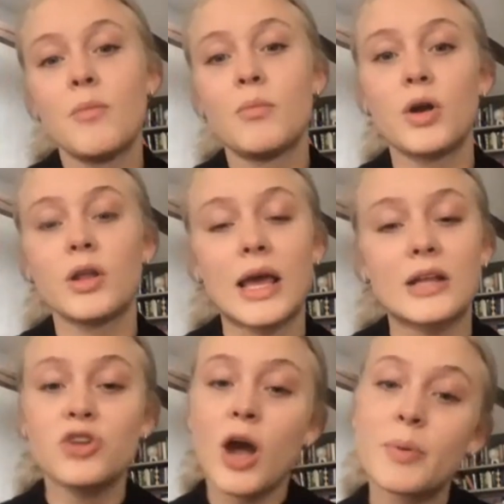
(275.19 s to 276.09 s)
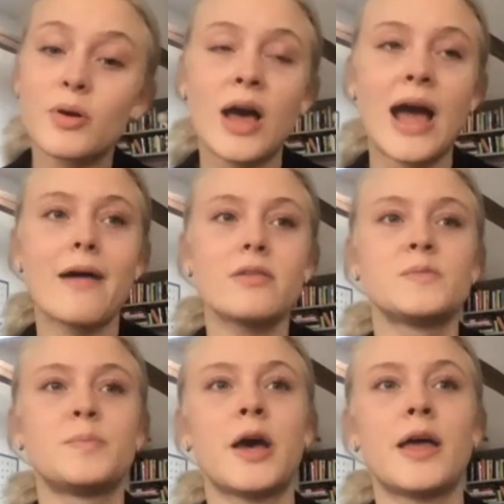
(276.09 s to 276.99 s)
more like tropical house
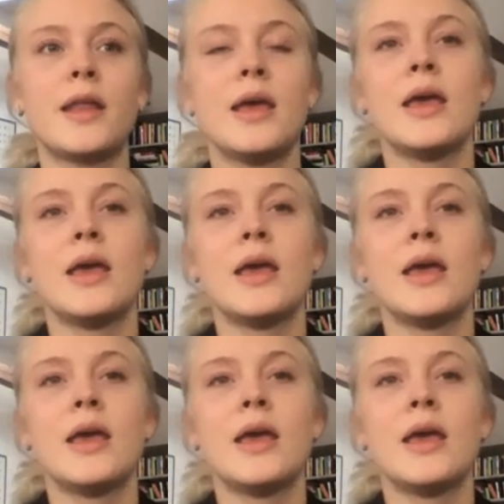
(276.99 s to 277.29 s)
but